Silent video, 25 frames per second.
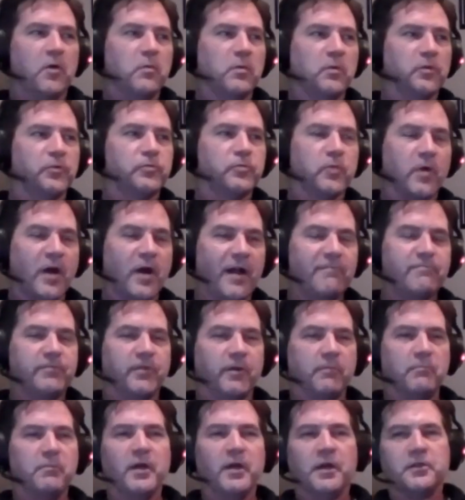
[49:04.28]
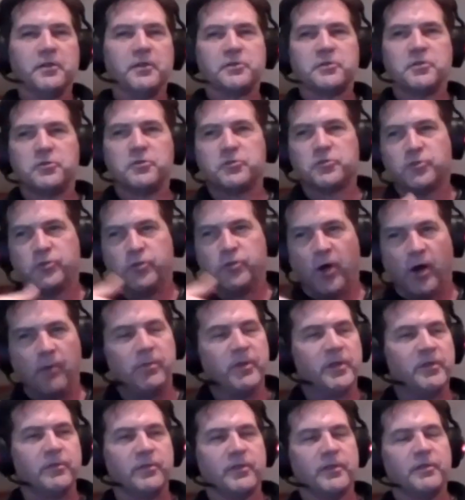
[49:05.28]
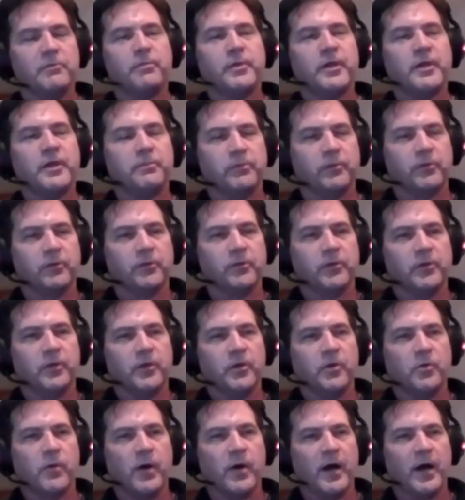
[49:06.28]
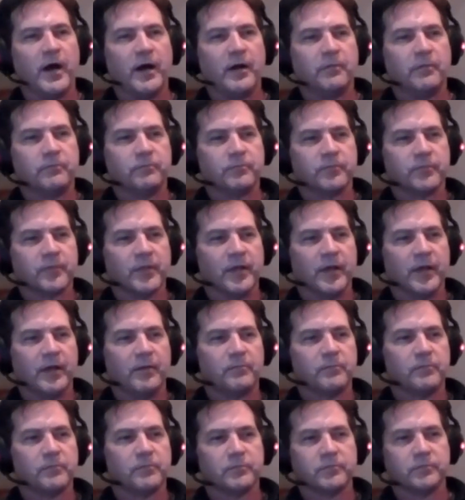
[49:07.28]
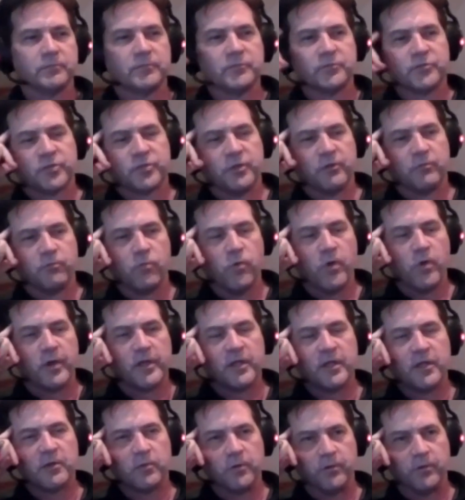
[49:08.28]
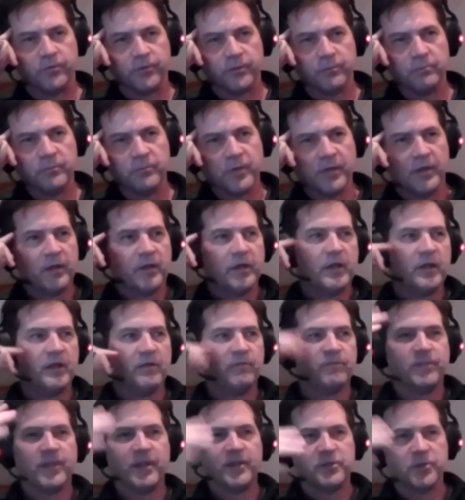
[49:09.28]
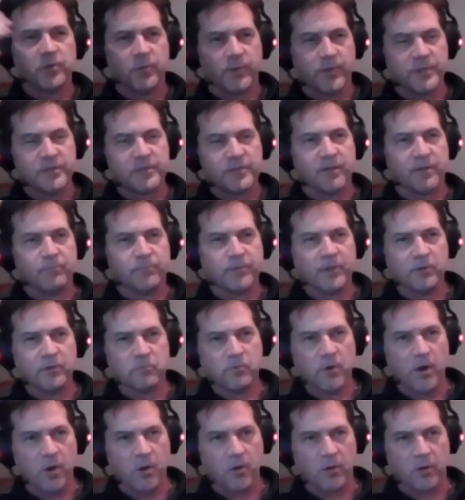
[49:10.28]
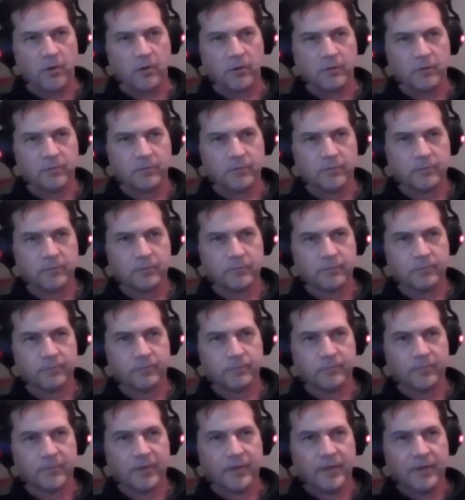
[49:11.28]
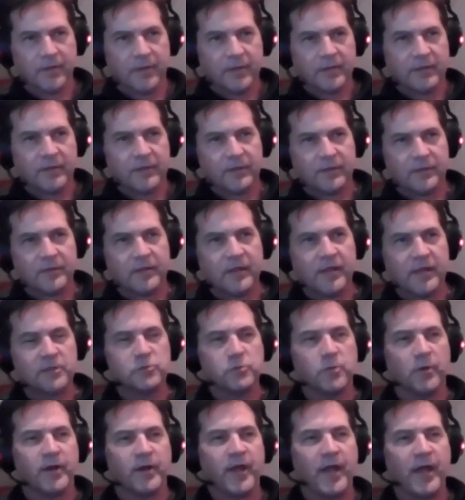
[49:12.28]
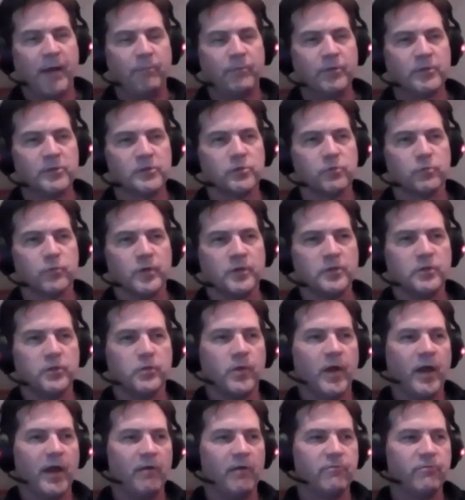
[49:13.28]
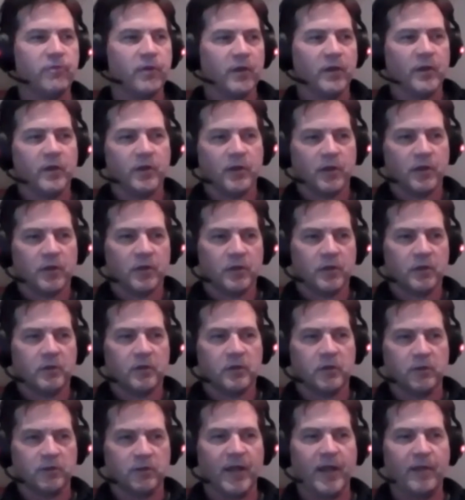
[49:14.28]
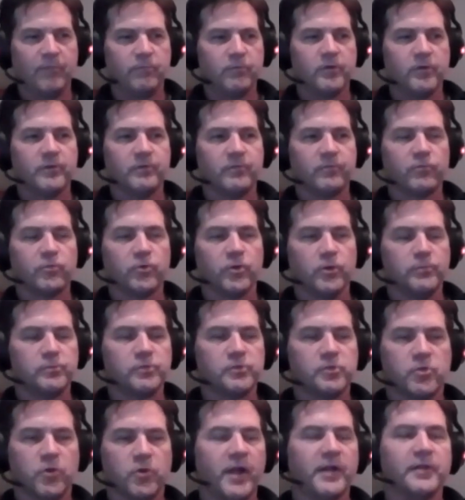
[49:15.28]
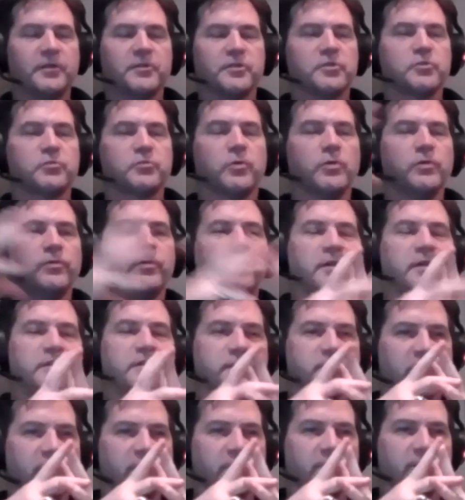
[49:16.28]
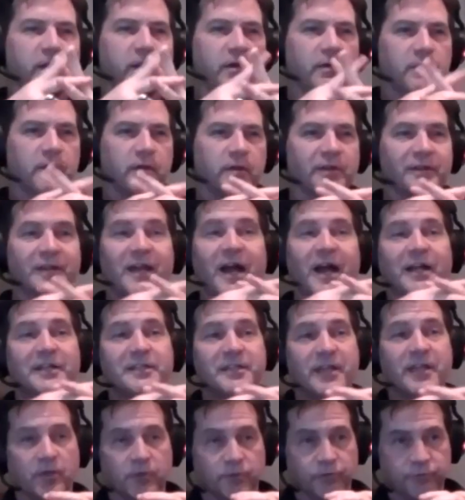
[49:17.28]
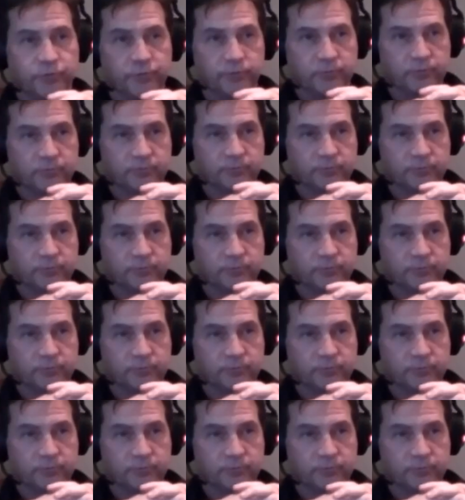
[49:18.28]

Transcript: will drive them to dob in the people who are sort of working with them if they're doing something wrong. Guess what happens when you have collaborative groups trying to screw things over? Cartels.